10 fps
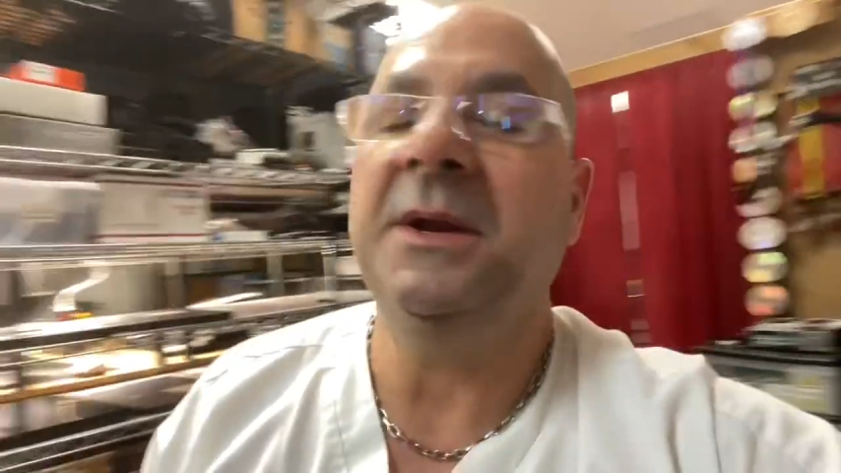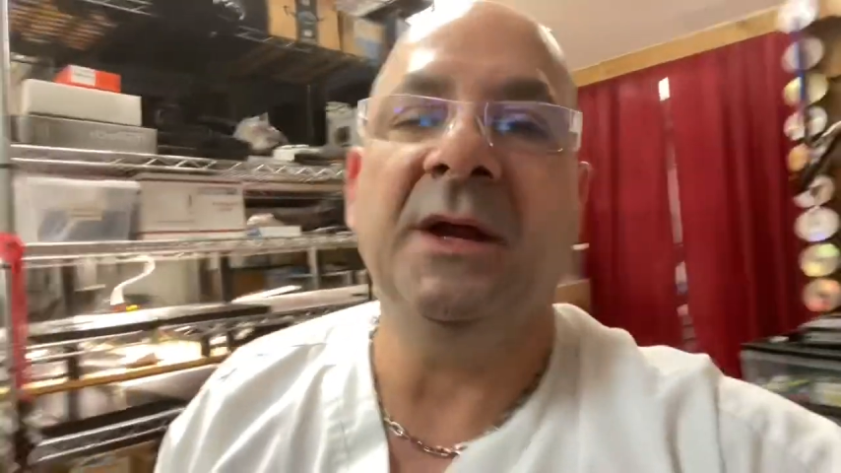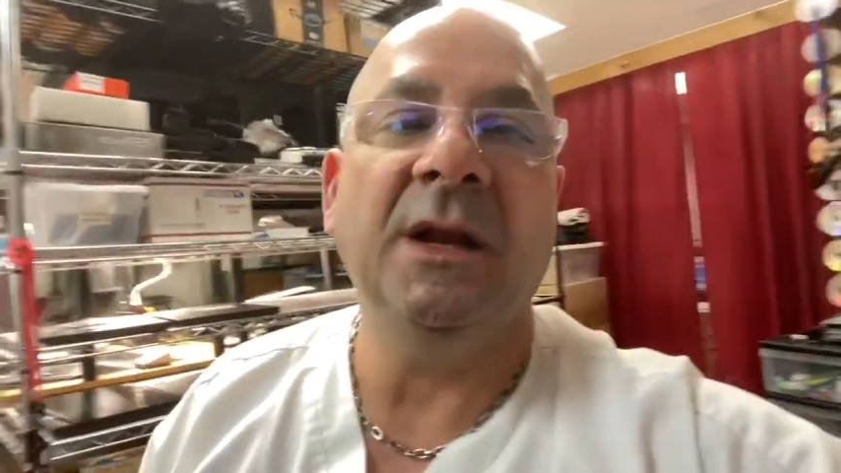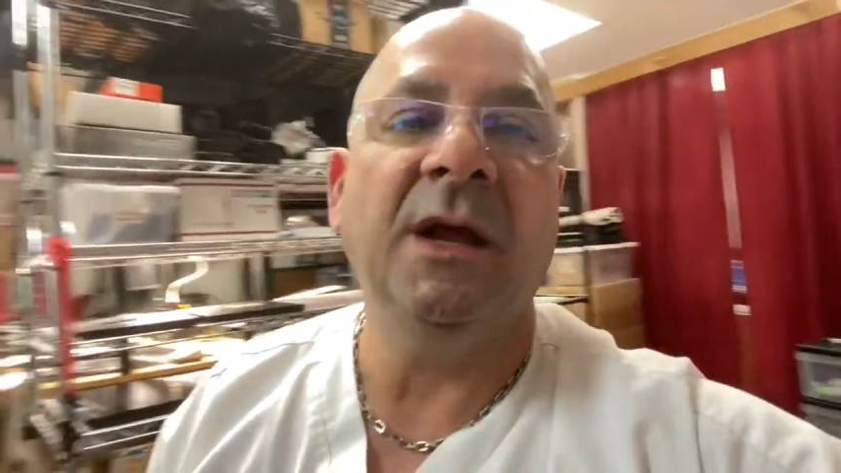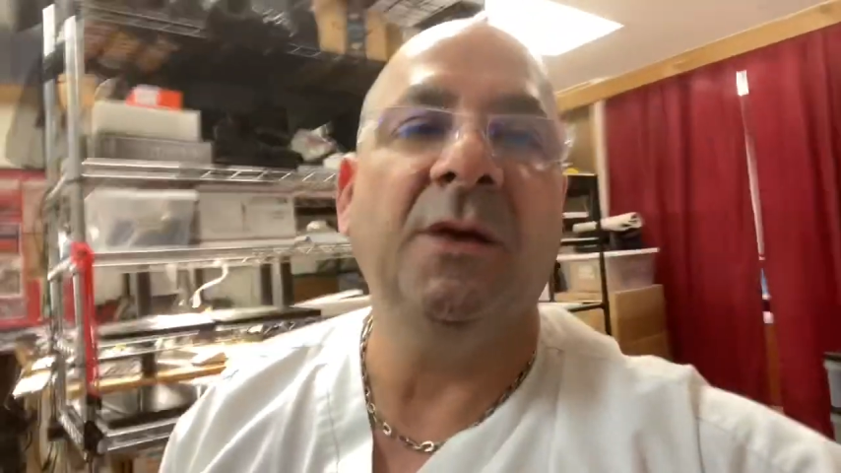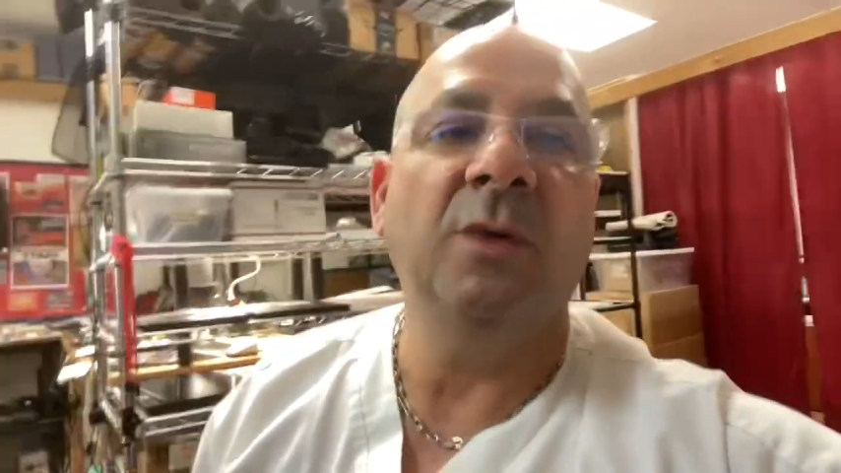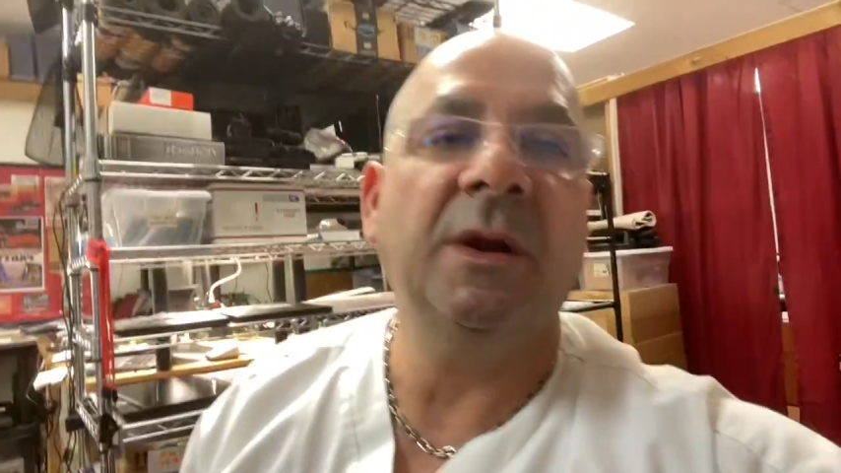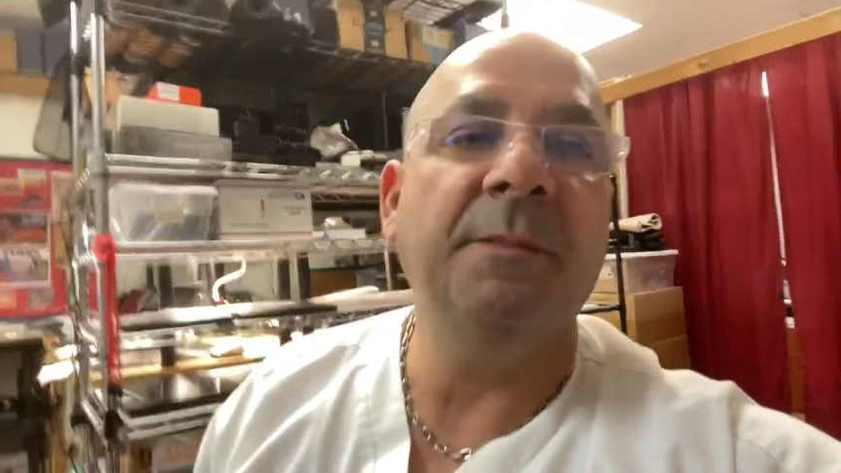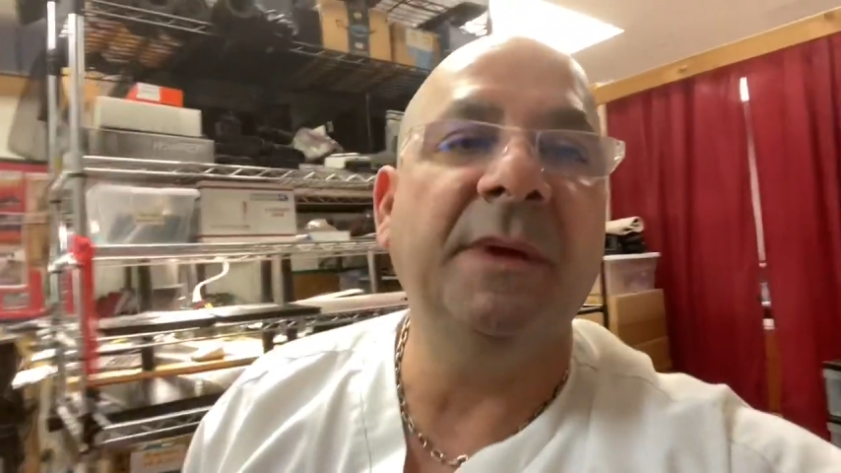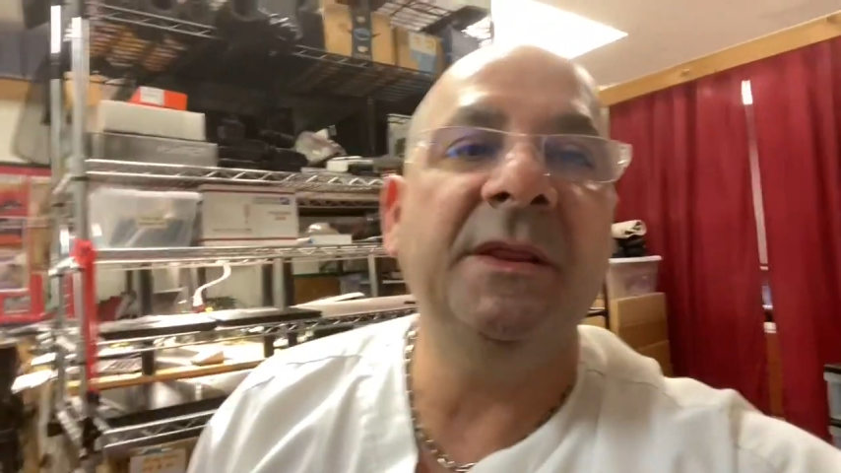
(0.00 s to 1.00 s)
online
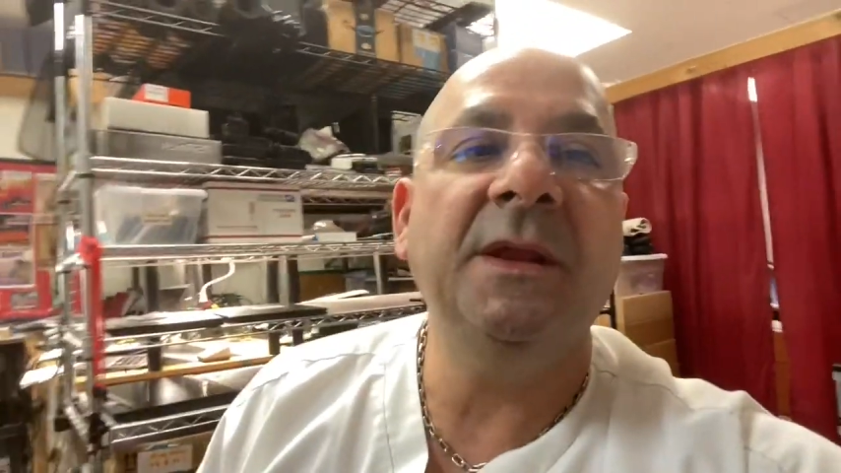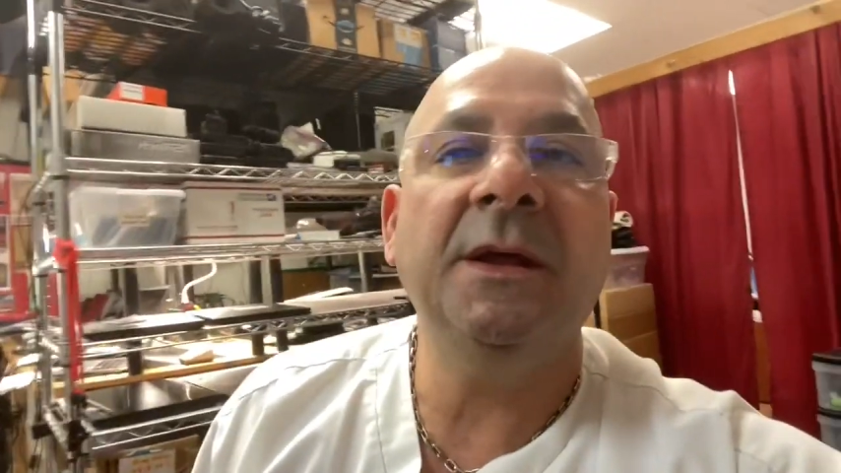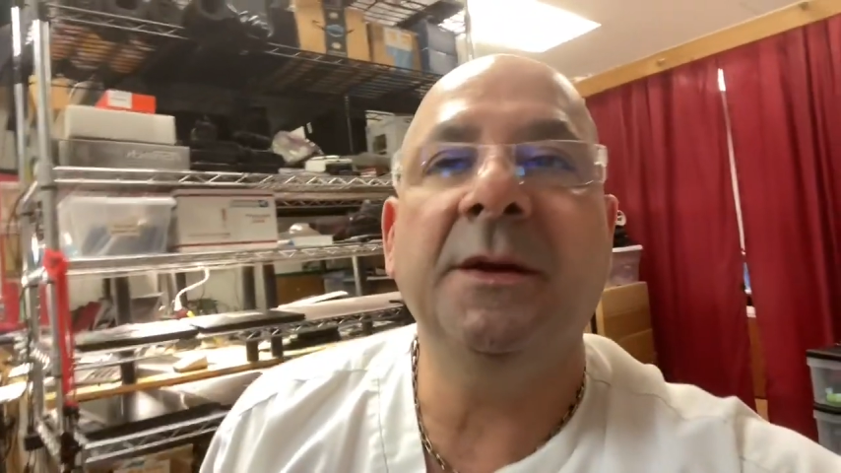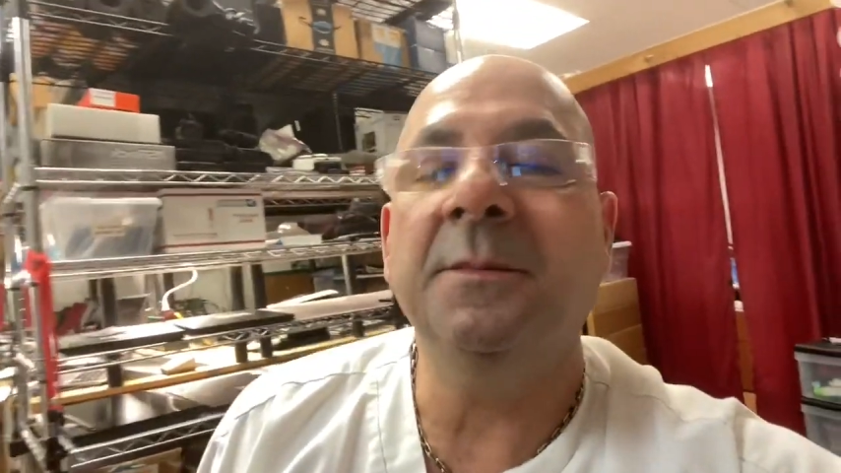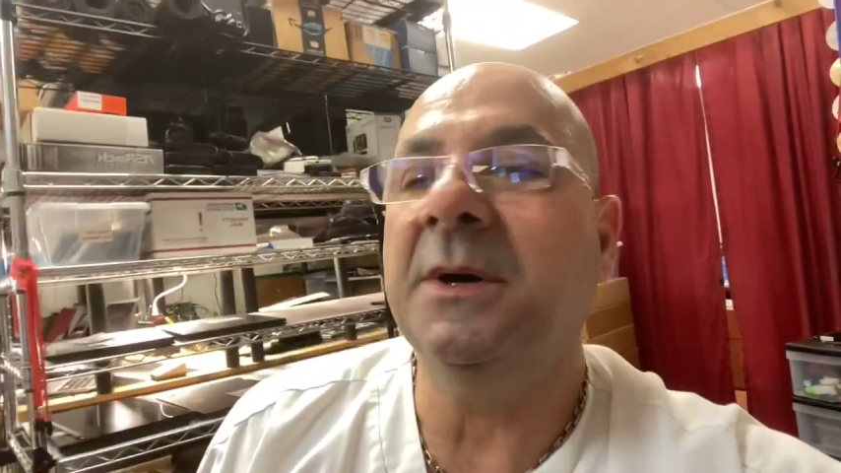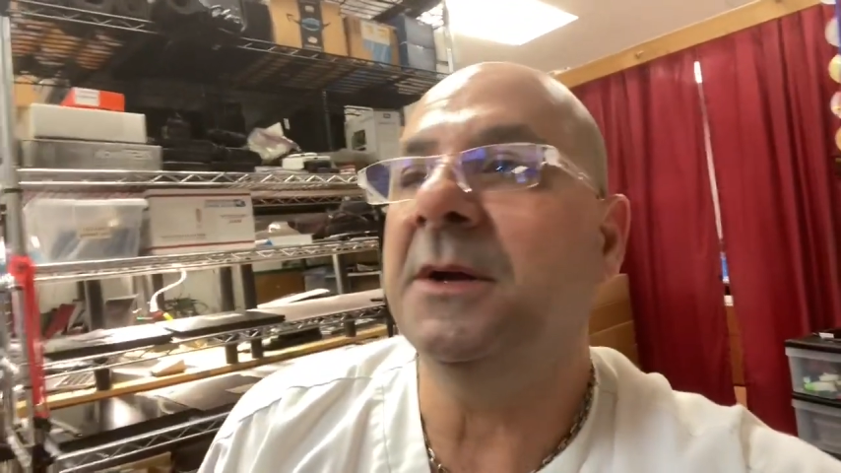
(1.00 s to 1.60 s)
recommend that, but